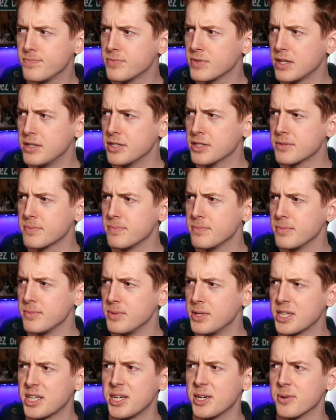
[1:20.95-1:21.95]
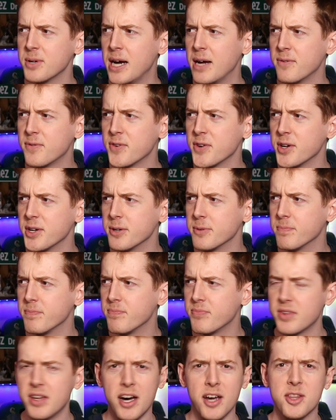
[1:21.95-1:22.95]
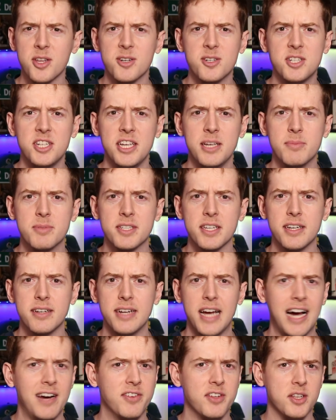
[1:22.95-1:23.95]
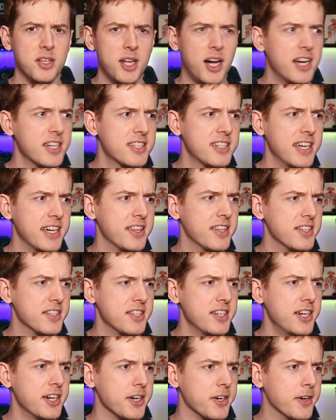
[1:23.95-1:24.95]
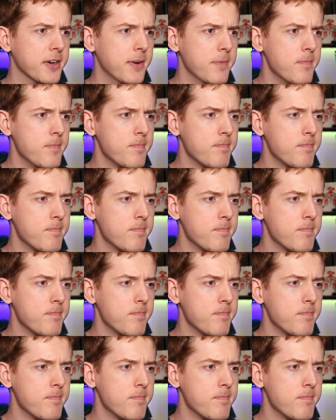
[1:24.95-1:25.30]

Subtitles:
I'm just looking around for other teams that haven't lost yet this year.